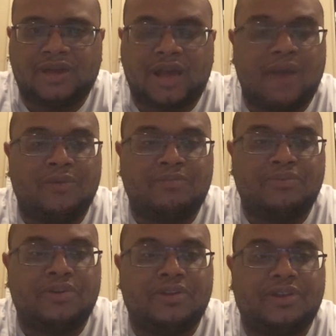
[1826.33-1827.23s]
I would
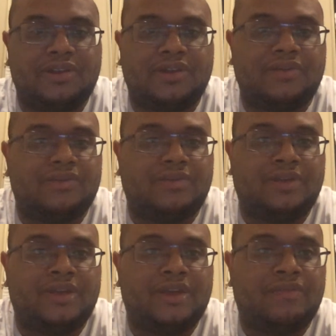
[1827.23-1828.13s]
put,
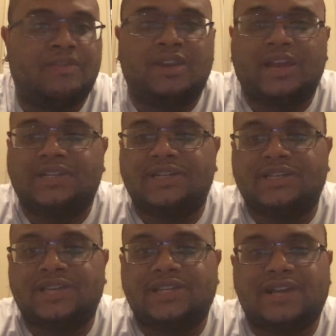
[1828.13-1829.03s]
when election
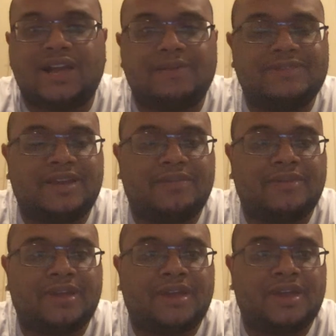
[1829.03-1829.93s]
season comes
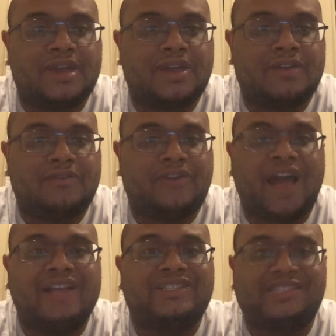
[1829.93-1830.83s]
up,
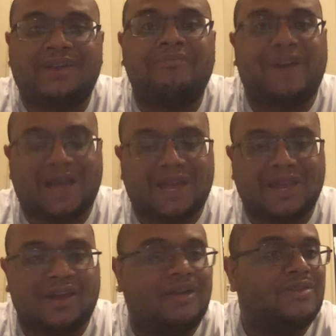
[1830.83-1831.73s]
find
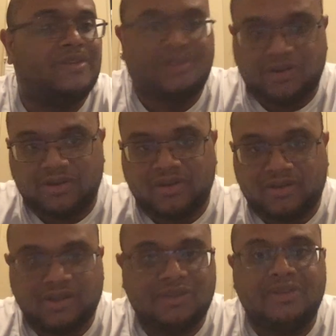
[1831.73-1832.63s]
somebody other than her,
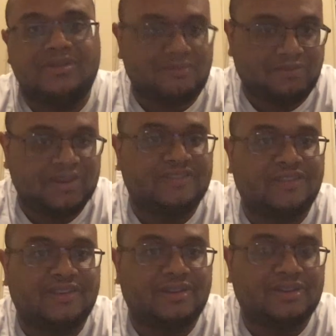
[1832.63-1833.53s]
other than Miss
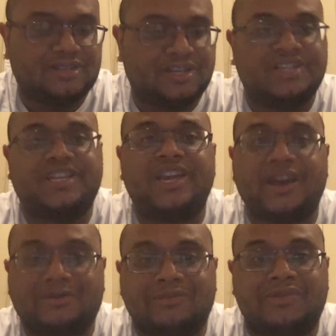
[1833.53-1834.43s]
Judge
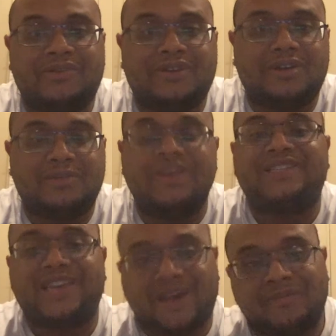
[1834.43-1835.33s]
Kemp, Miss
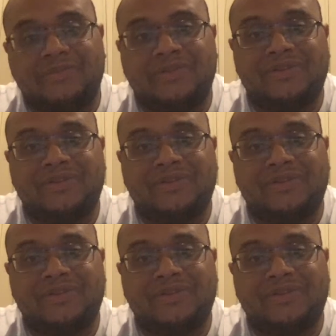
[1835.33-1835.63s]
Kemp,